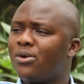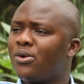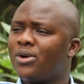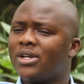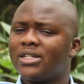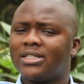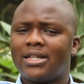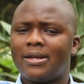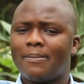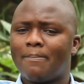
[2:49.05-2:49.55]
or
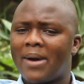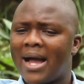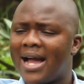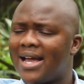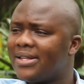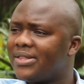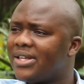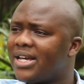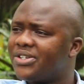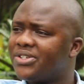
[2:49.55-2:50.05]
as they
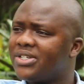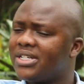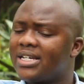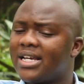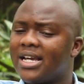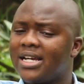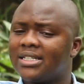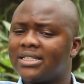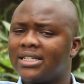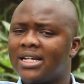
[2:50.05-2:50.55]
buy their
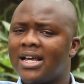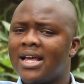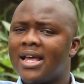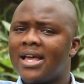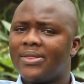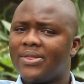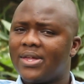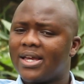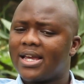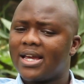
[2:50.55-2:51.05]
chickens,
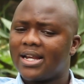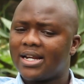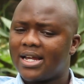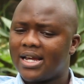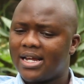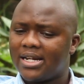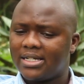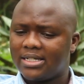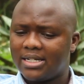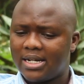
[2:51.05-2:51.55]
they can
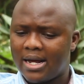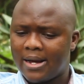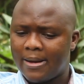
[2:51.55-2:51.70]
get